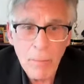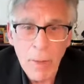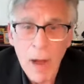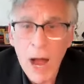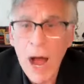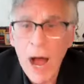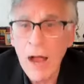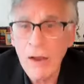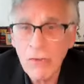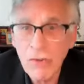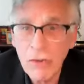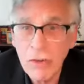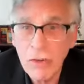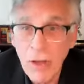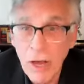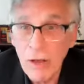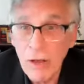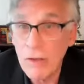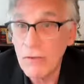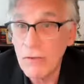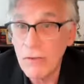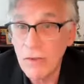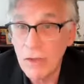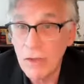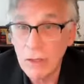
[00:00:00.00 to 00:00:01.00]
Bosch
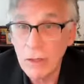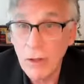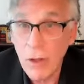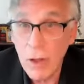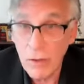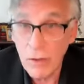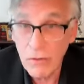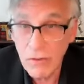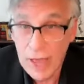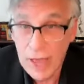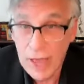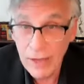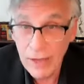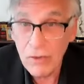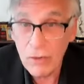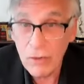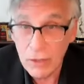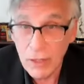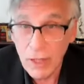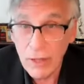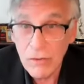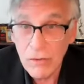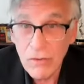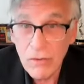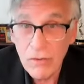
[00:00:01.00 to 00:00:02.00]
does in Los
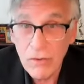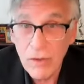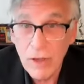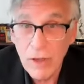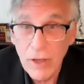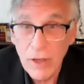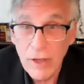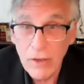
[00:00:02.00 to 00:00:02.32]
Angeles,